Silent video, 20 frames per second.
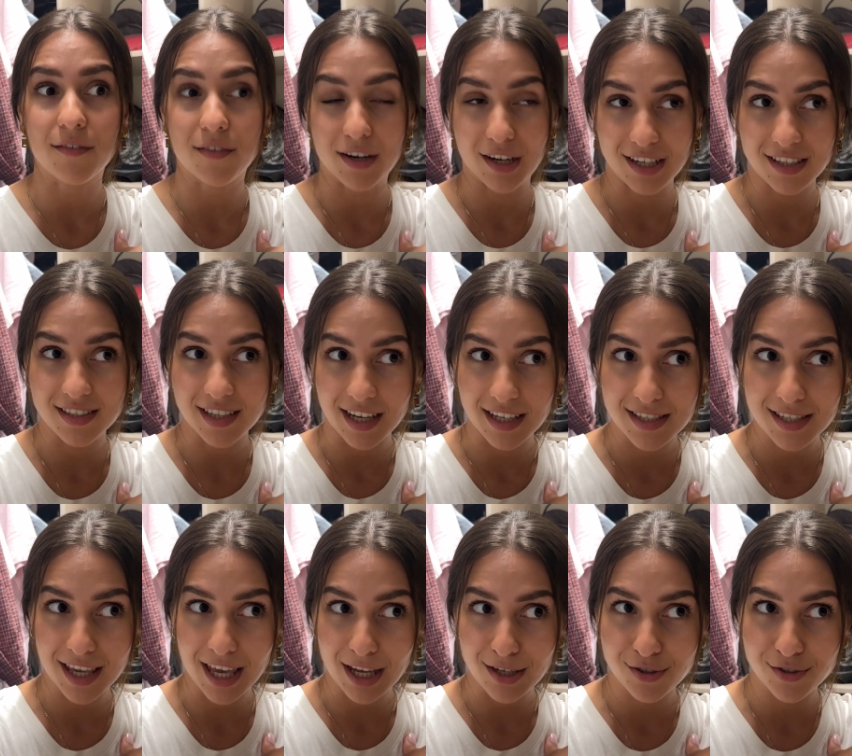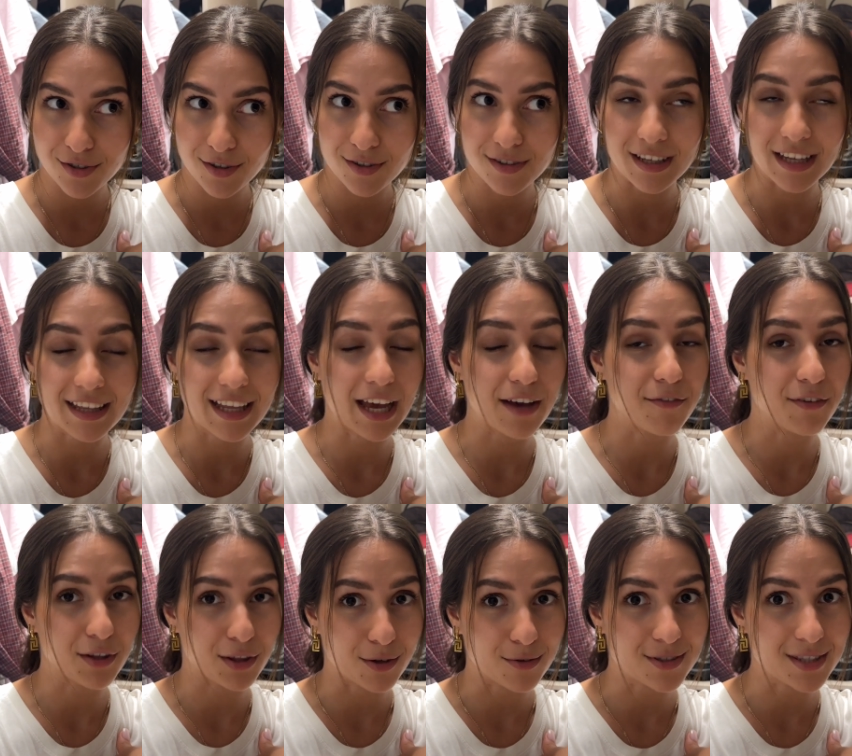very tight schedule than
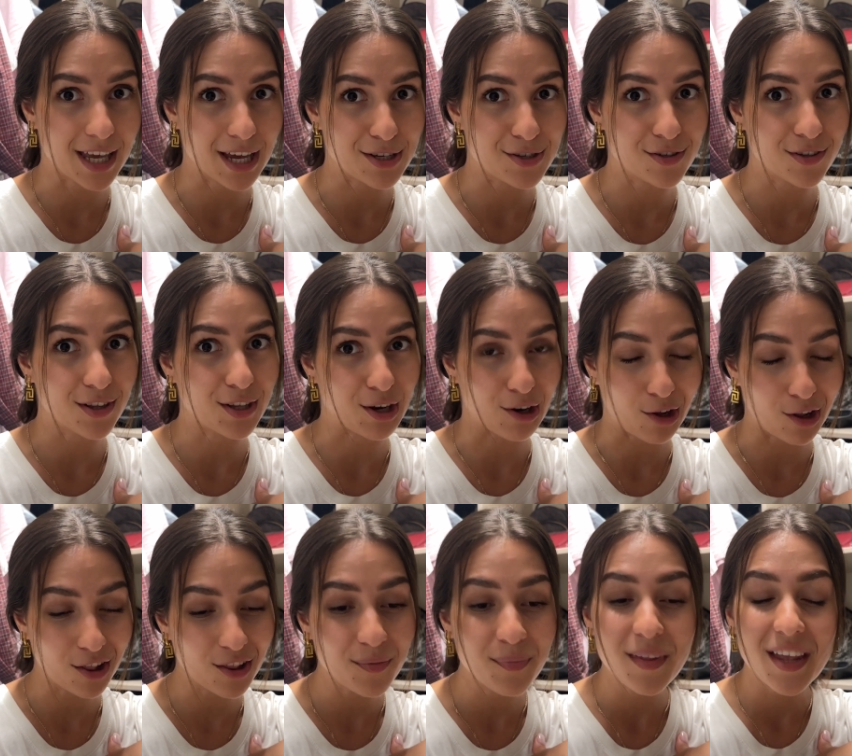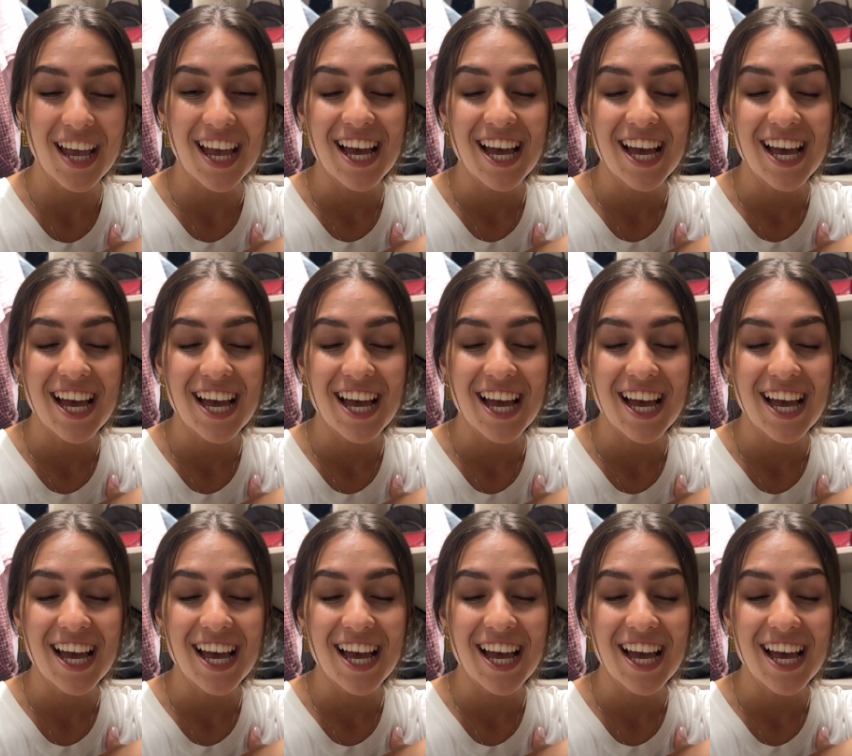having no schedule at all